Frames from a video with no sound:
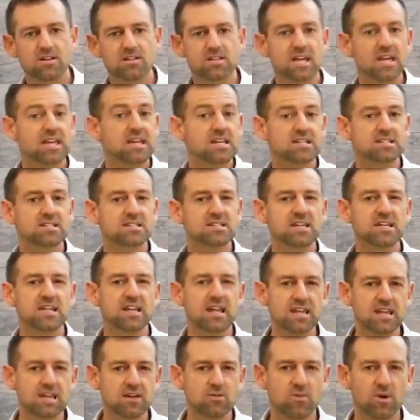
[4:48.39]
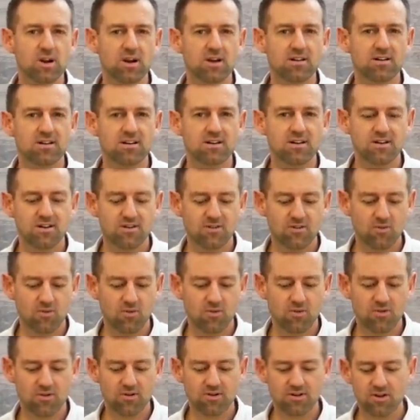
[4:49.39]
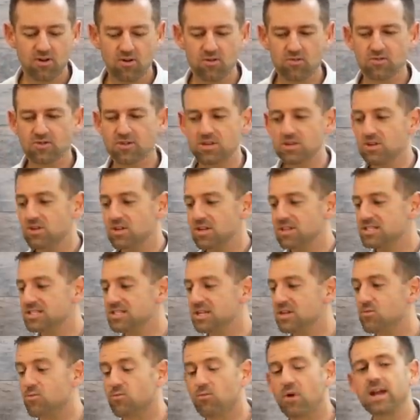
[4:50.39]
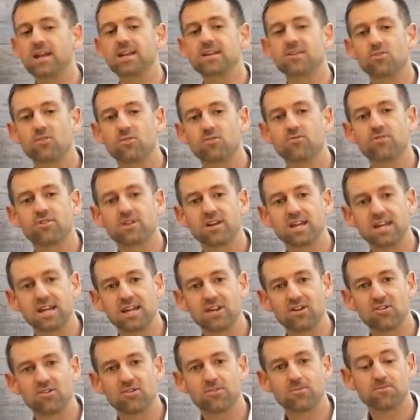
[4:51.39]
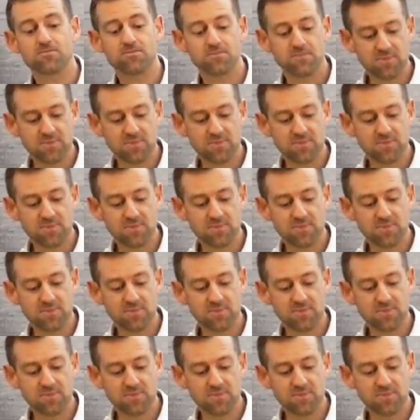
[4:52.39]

Take a seat anywhere. Or, oh, you can sit right over here.